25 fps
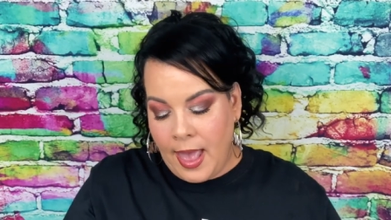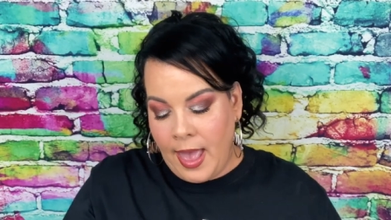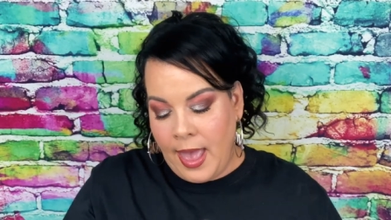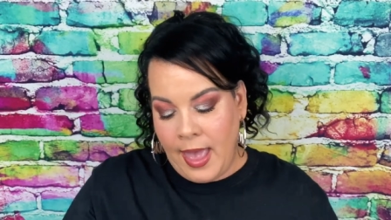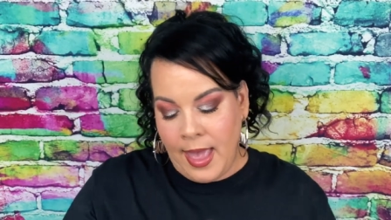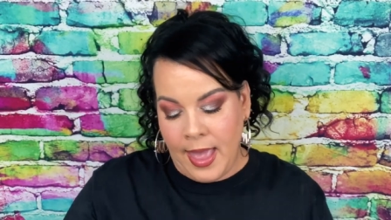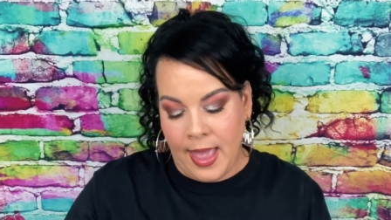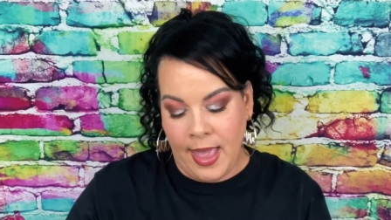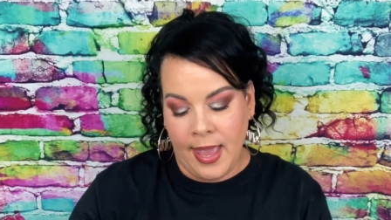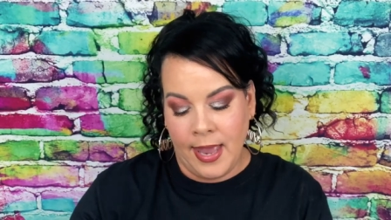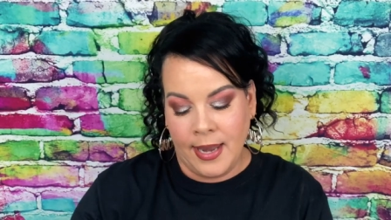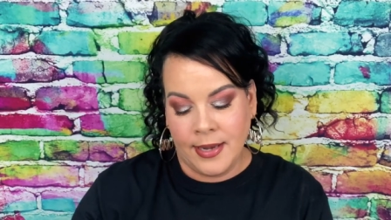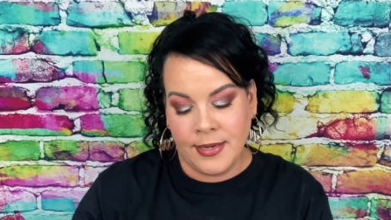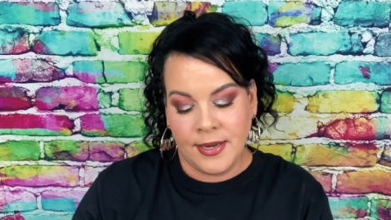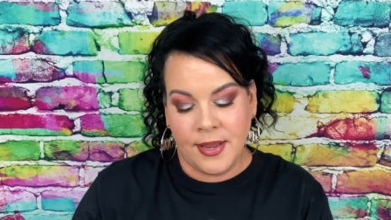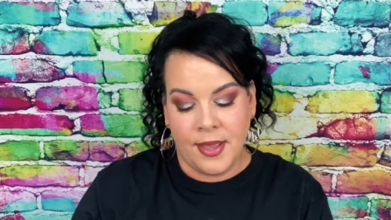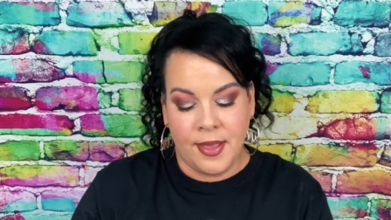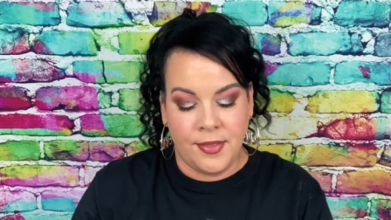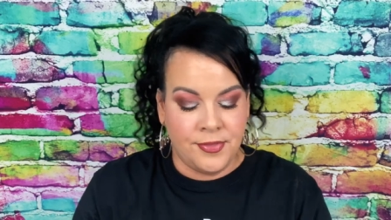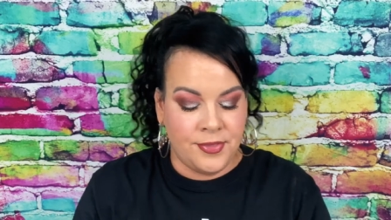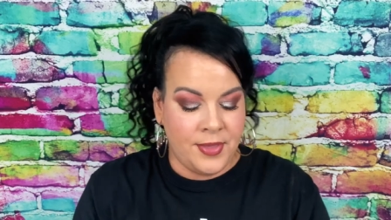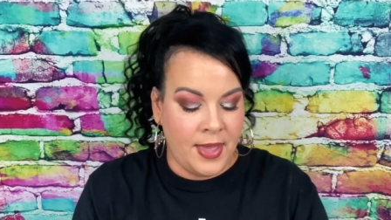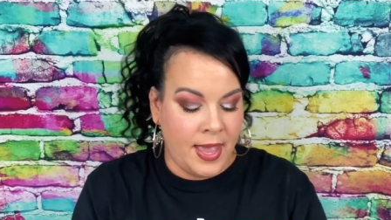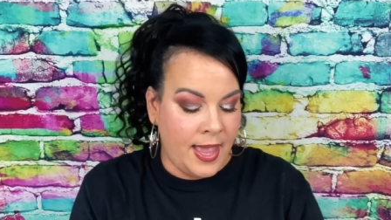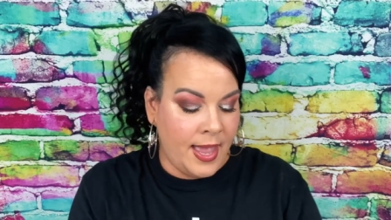And
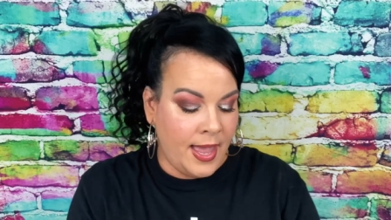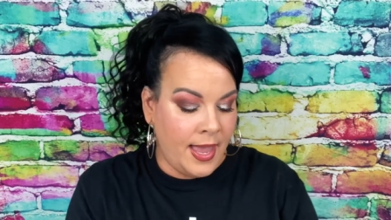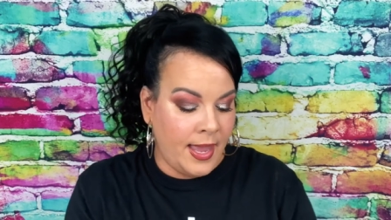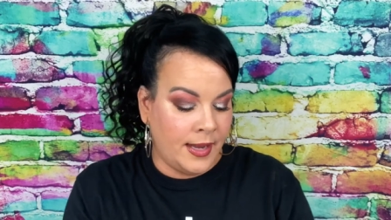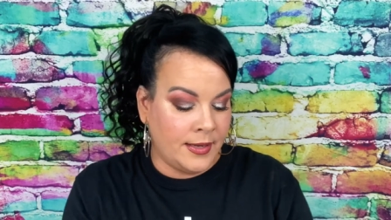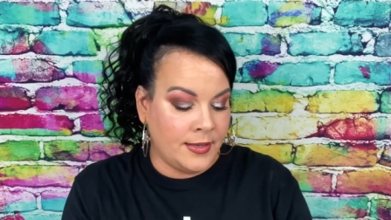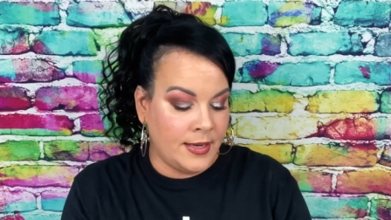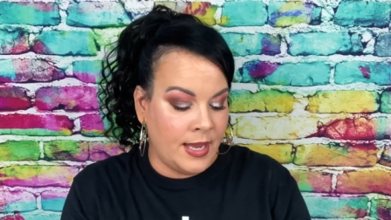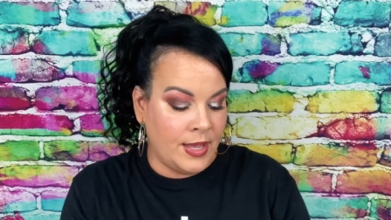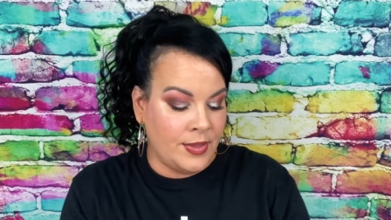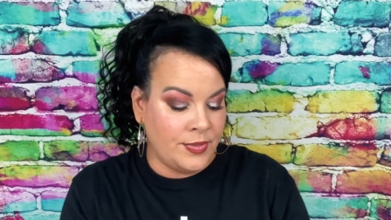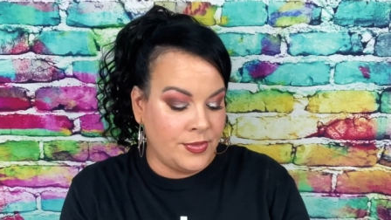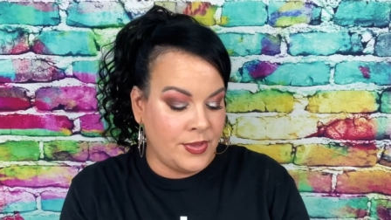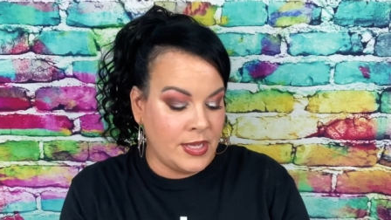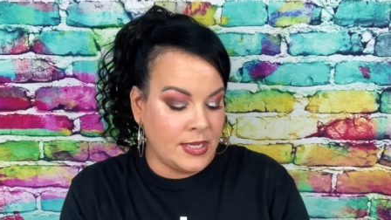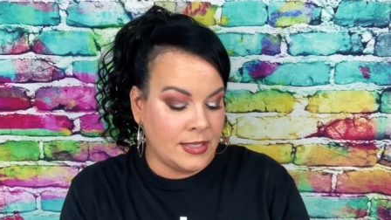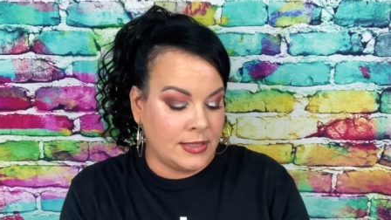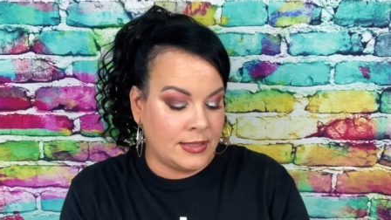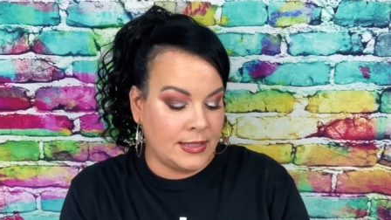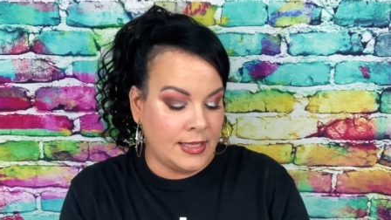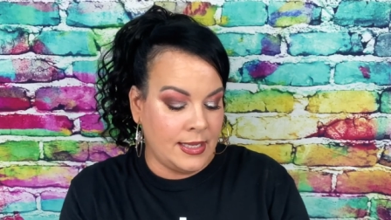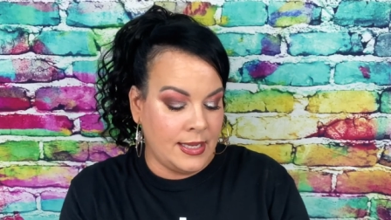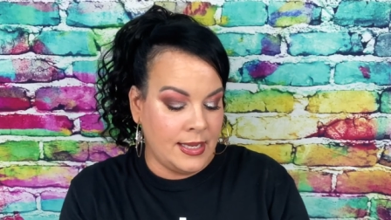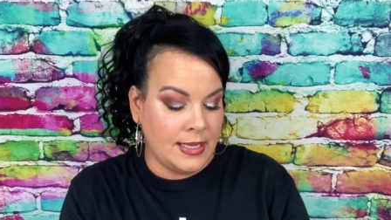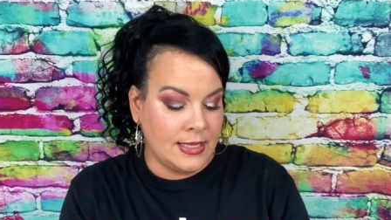then
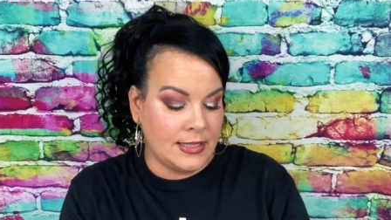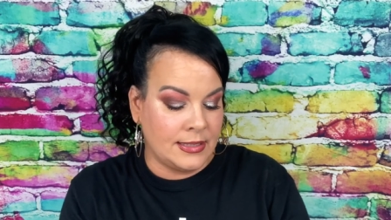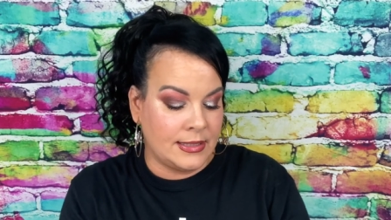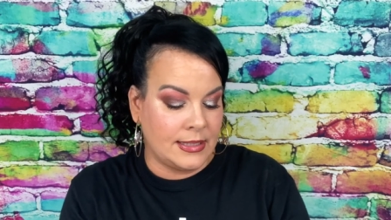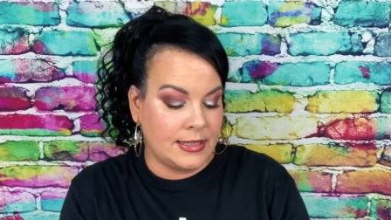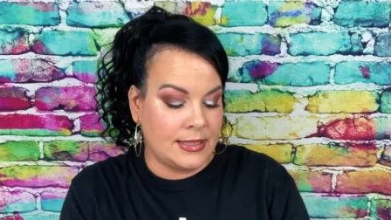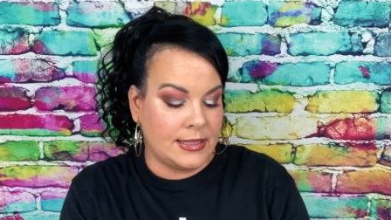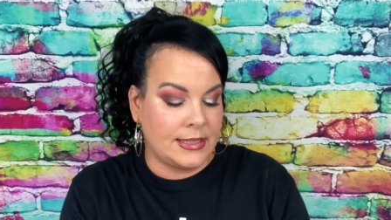this is the